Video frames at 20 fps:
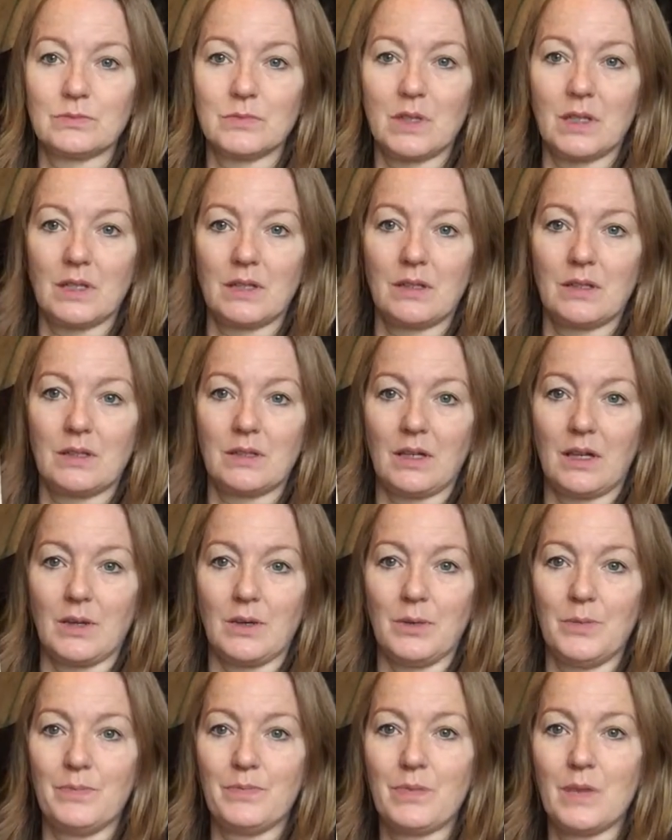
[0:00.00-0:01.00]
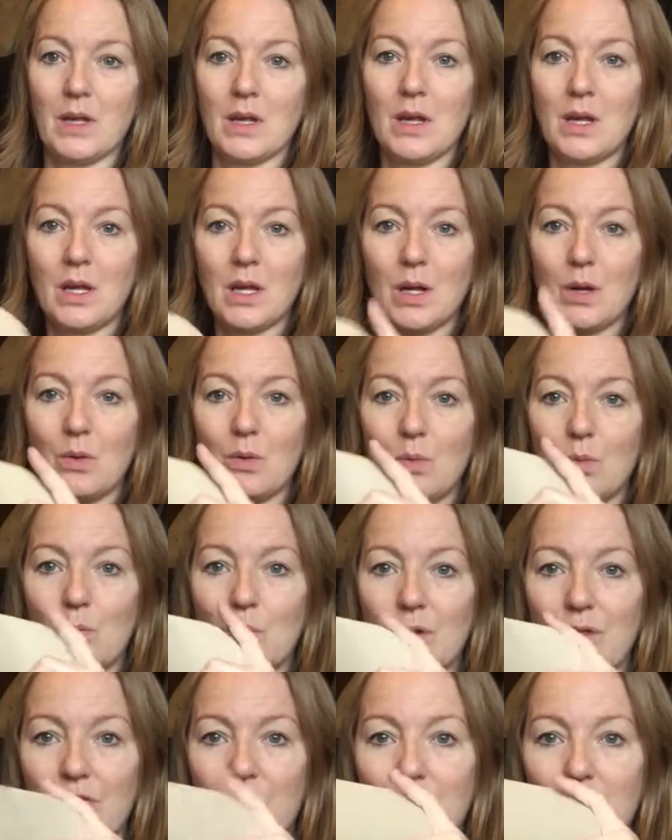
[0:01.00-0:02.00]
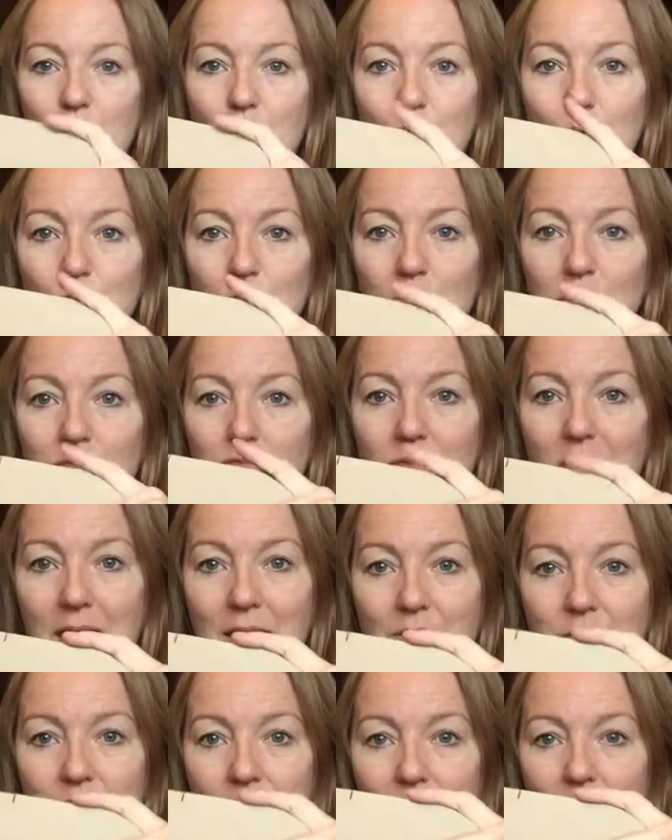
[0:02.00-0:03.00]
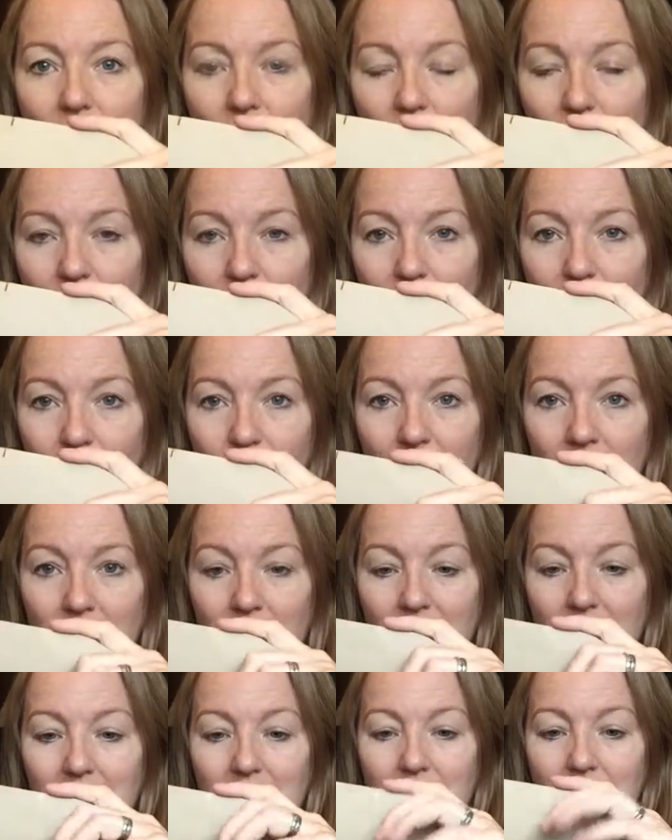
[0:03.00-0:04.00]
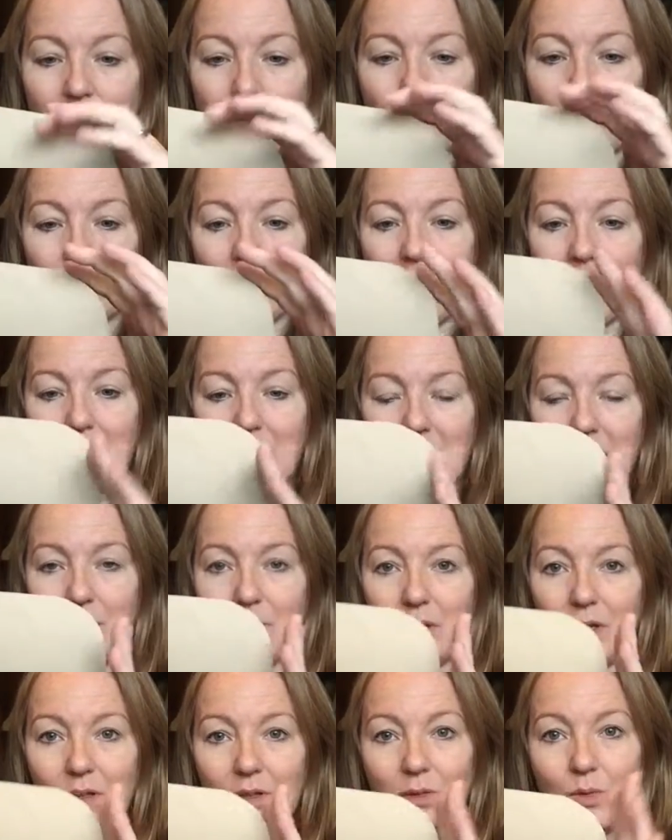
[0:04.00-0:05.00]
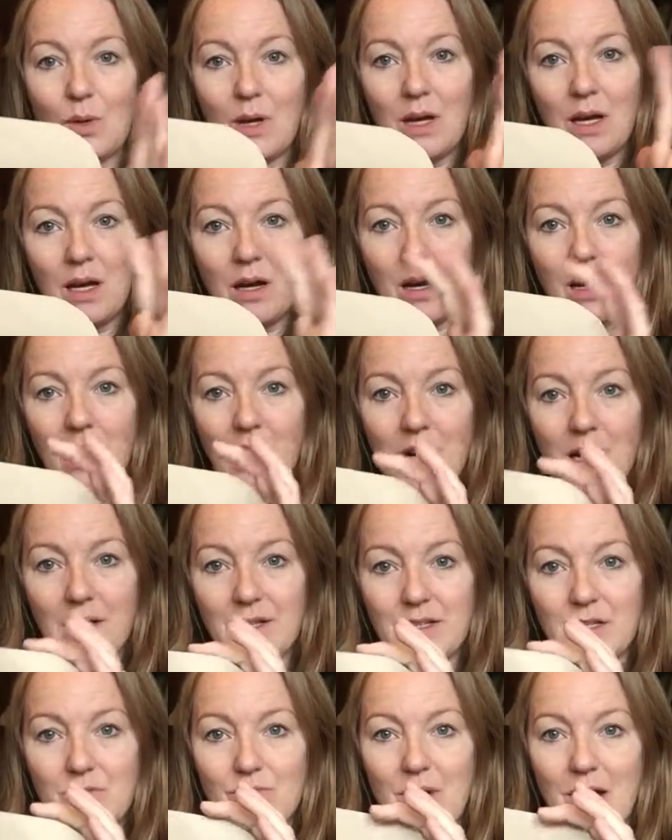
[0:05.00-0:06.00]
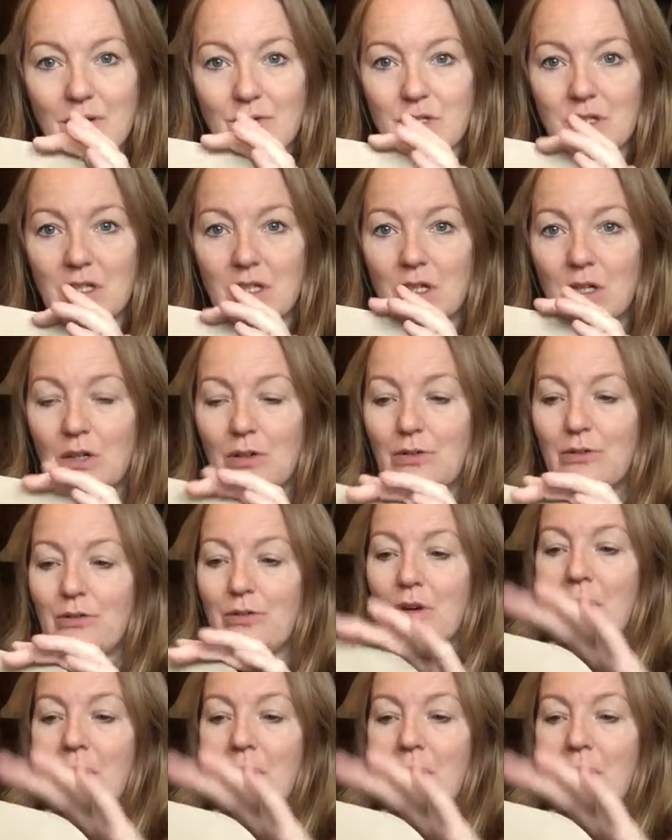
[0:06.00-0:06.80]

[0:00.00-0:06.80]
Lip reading: like so, with the corners rounded off. You can keep it square. I like to round it off.